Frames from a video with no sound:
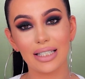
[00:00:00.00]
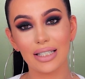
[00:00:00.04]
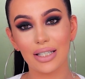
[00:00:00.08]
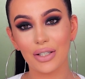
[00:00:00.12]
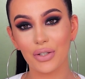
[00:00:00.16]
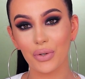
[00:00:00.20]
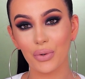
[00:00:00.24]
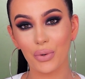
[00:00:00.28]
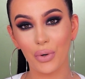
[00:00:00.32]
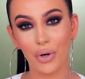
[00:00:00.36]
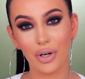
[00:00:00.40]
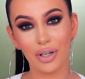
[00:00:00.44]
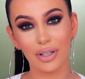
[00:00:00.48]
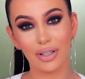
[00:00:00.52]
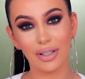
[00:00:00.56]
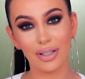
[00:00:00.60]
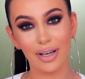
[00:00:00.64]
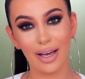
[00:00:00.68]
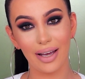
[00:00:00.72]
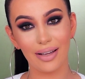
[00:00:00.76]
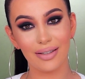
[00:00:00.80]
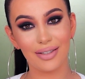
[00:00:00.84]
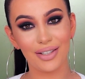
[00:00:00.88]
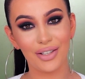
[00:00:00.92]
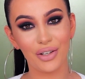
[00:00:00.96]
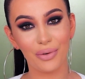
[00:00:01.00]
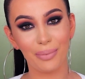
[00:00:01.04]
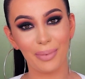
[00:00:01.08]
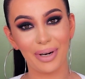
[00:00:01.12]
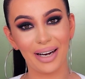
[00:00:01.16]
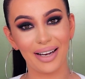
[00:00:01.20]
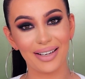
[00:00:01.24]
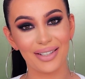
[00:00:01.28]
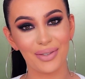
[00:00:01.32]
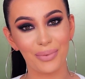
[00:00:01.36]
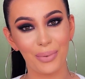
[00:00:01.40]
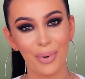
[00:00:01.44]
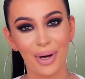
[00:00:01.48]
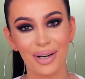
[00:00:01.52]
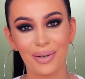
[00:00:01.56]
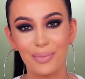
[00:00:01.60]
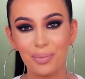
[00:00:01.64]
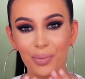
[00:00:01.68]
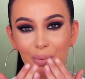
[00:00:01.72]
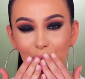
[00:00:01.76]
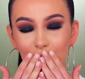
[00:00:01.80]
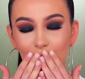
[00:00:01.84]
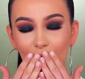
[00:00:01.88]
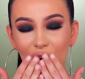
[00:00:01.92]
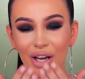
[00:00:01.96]
the tutorial, and see you in my next one.
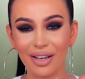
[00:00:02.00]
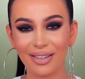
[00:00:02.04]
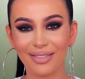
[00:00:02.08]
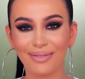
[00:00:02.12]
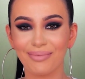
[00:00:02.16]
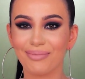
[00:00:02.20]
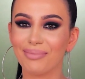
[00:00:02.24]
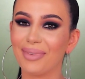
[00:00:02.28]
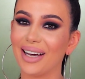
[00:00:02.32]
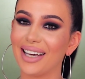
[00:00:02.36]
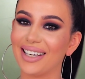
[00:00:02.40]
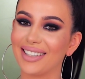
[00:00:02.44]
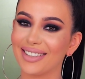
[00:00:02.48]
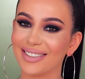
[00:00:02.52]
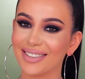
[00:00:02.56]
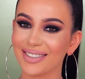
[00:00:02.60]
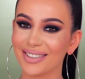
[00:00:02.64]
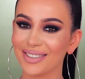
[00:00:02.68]
Bye.